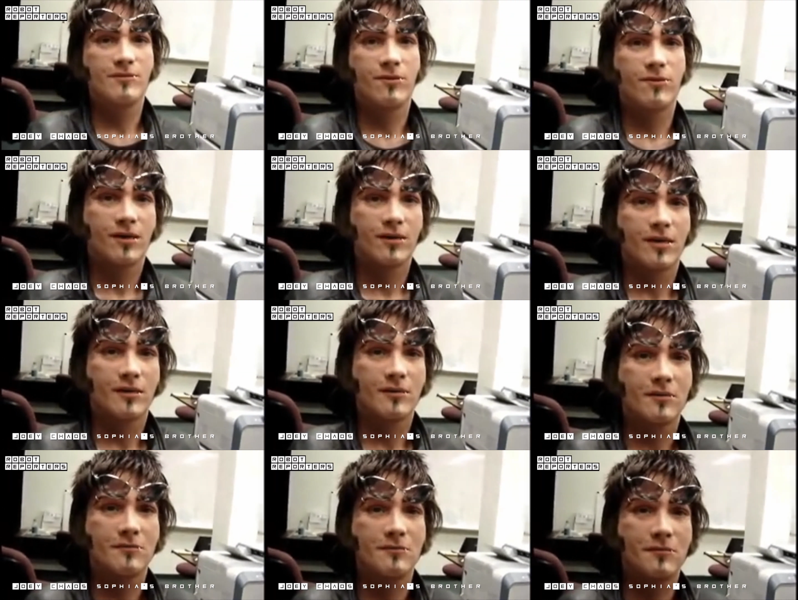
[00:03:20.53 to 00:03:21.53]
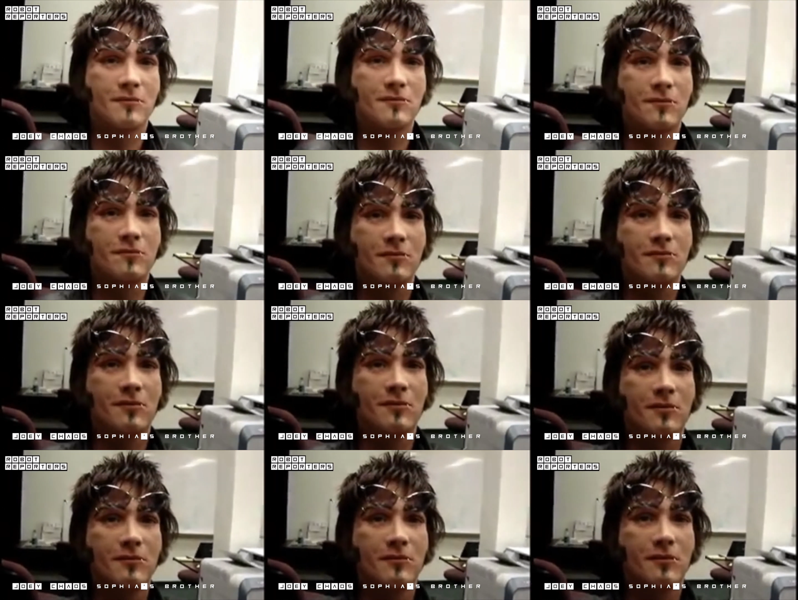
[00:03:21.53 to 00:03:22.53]
Why bomb other countries when your
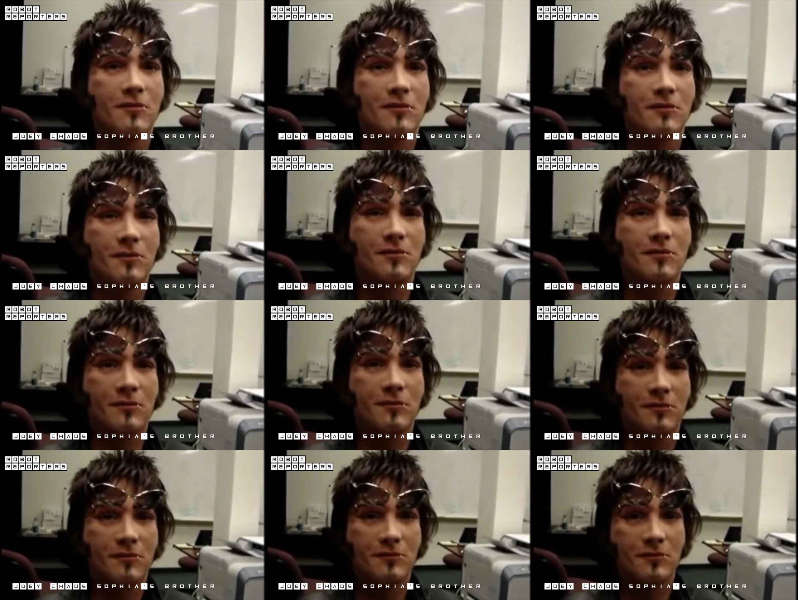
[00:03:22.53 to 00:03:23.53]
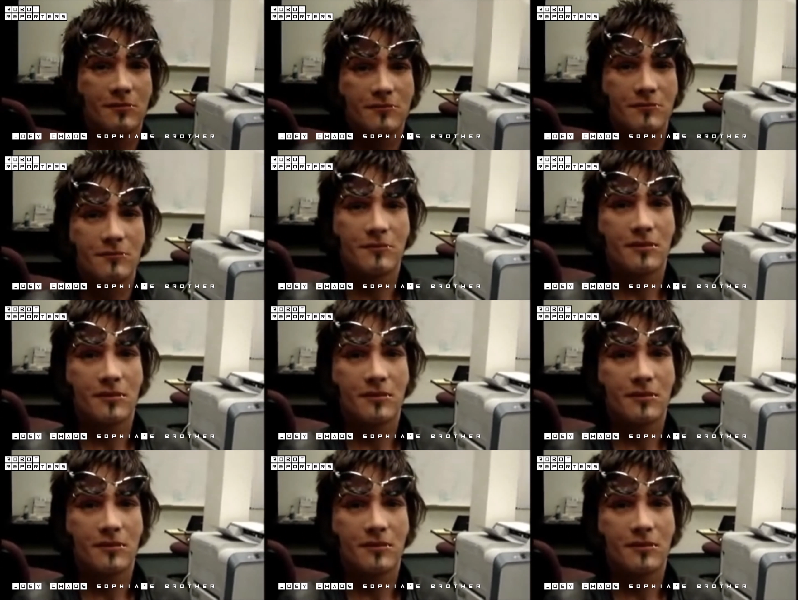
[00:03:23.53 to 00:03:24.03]
banks can own them and you can sell them